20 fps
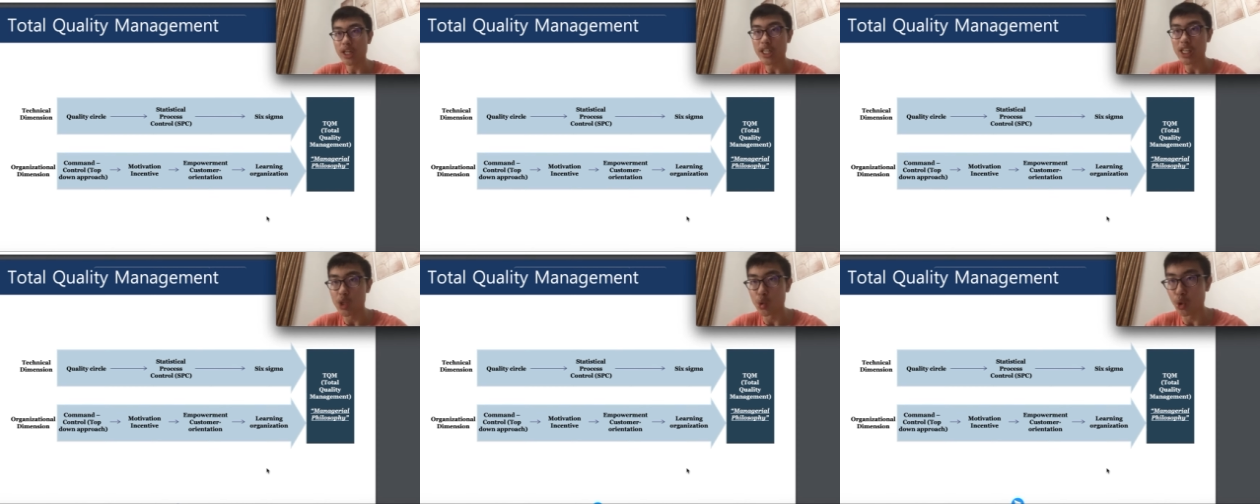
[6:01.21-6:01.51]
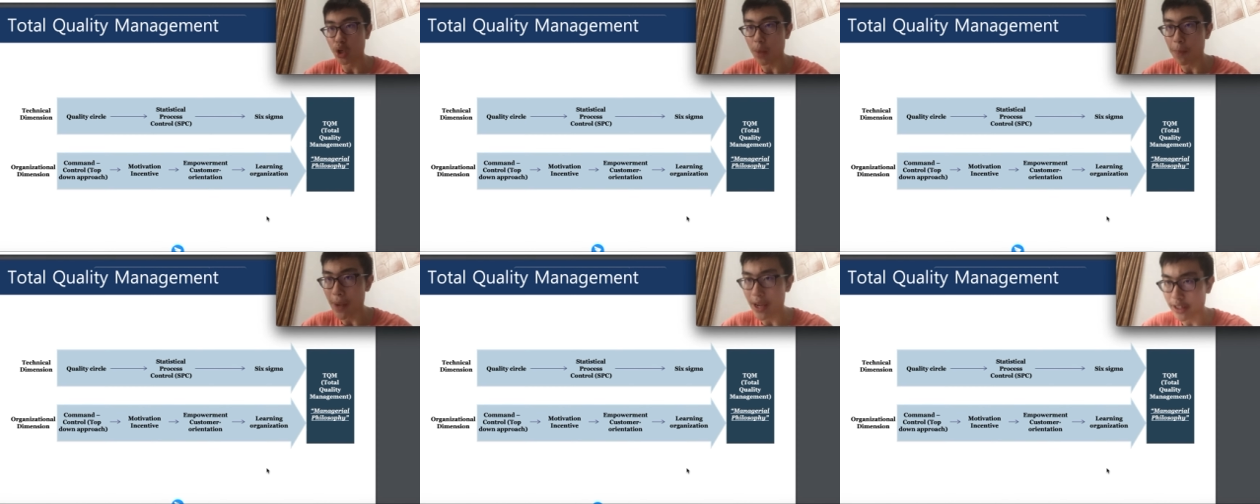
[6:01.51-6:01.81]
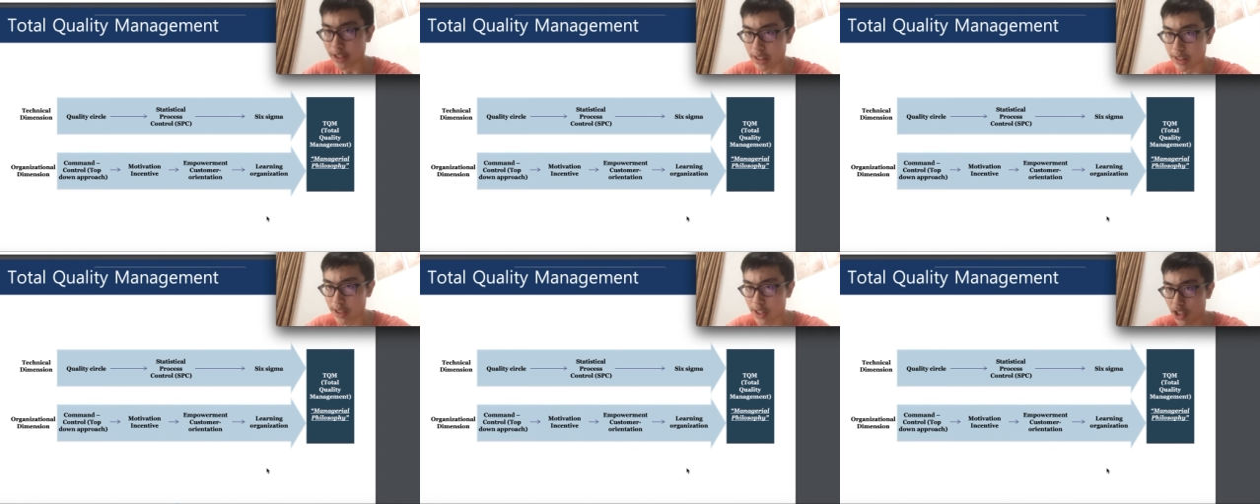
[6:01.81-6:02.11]
you can make
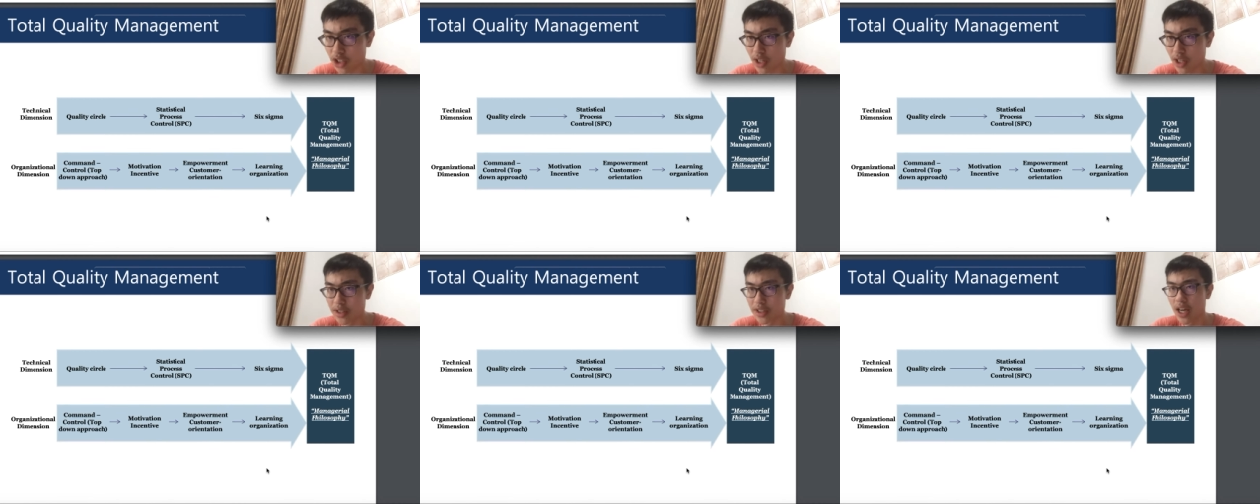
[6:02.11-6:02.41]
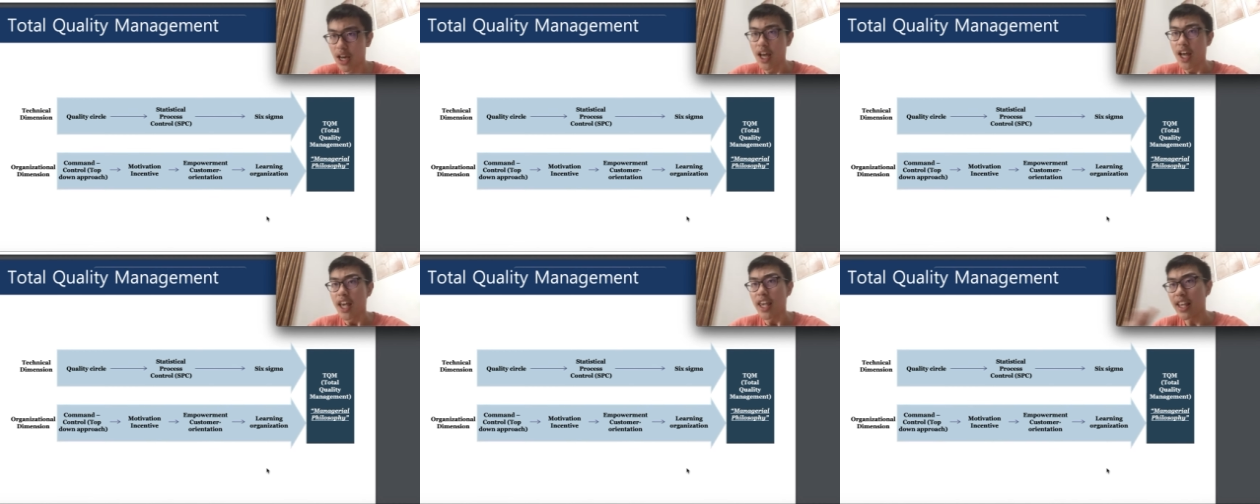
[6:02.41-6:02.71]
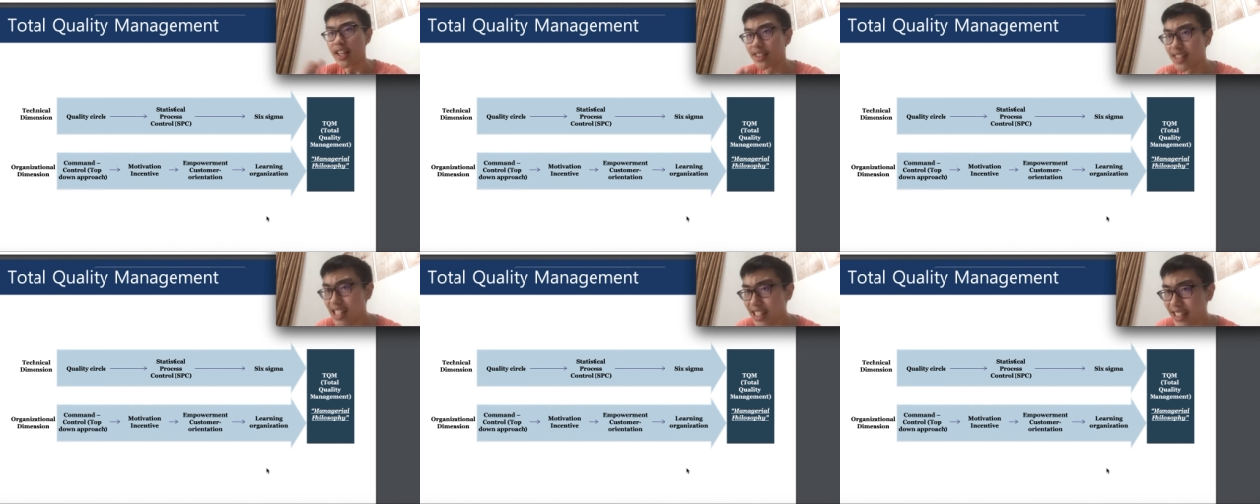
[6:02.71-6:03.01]
decisions.
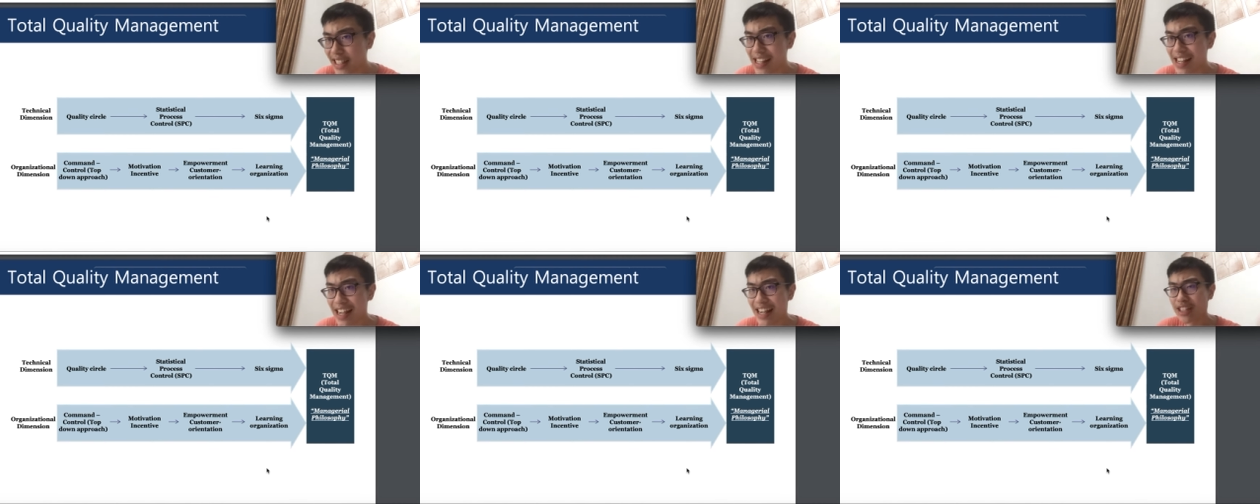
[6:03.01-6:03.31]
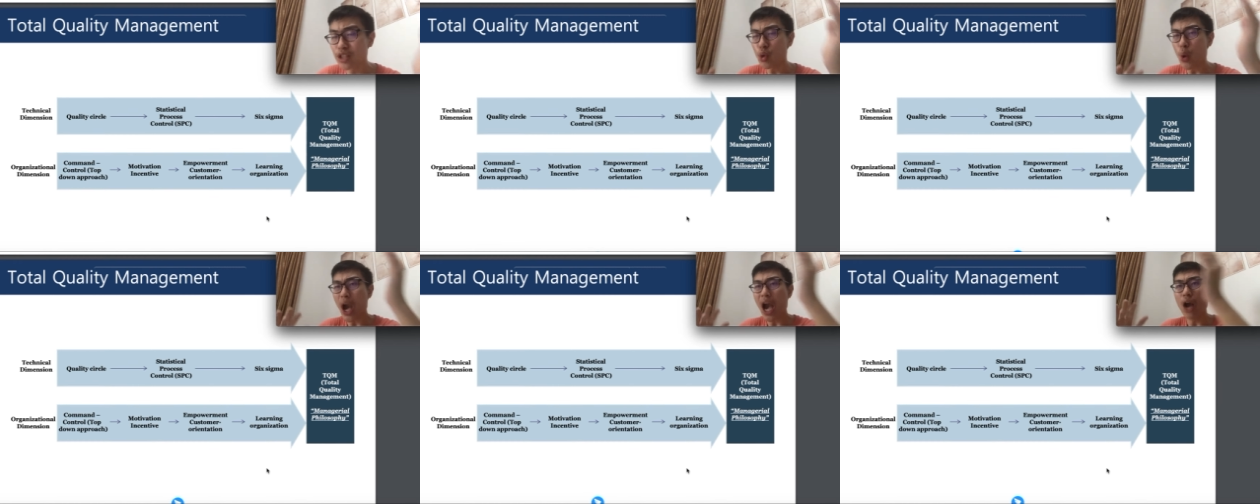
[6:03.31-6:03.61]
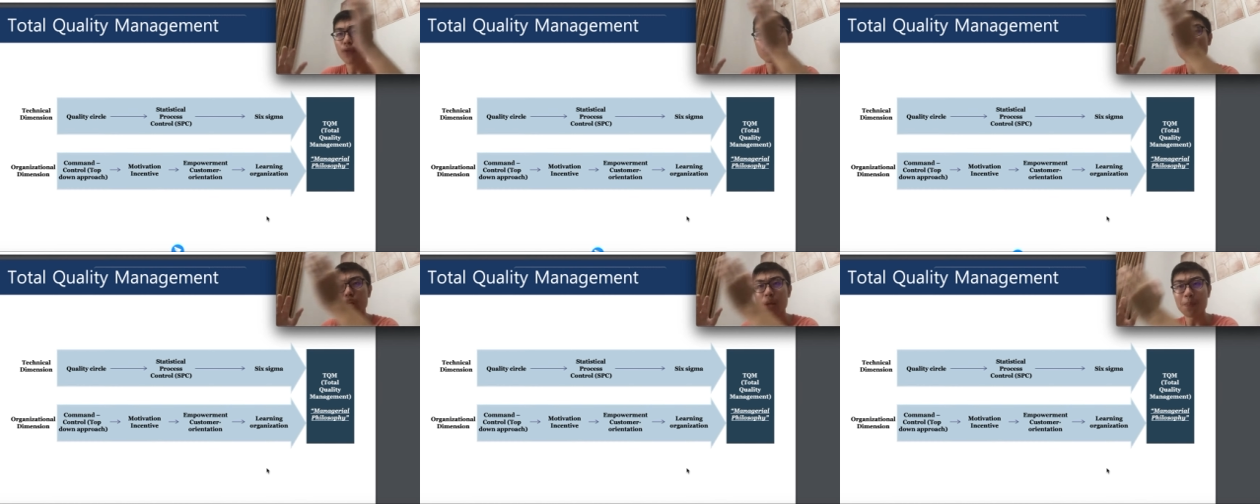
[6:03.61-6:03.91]
In this case, you
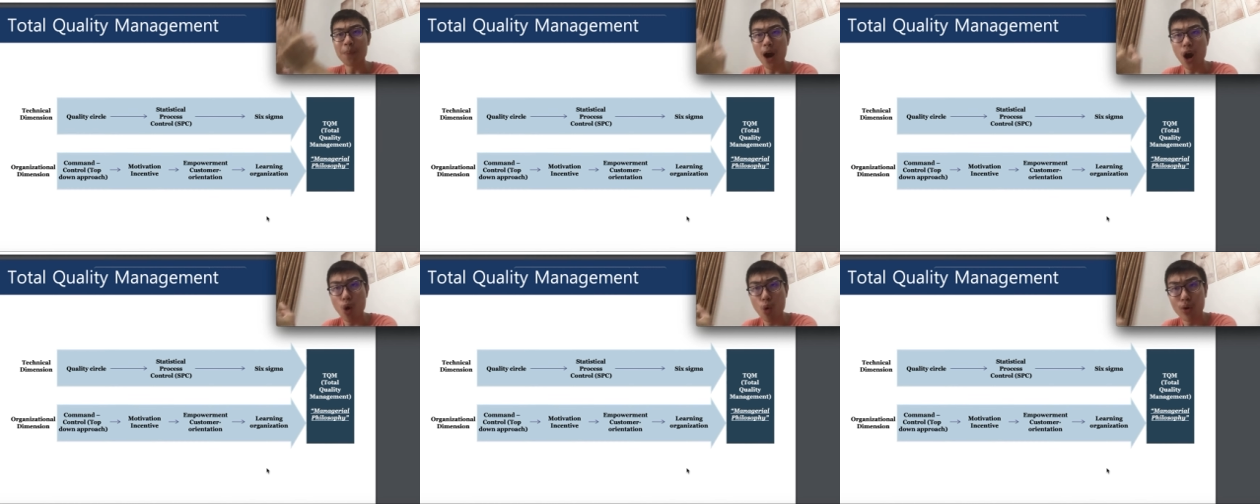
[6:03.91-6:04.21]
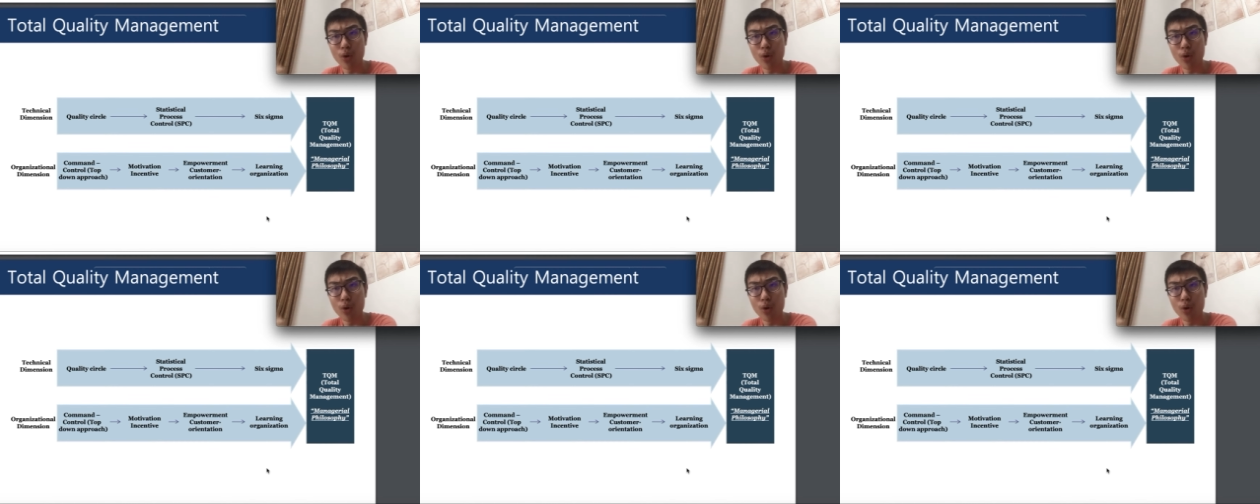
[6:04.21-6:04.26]
have to empower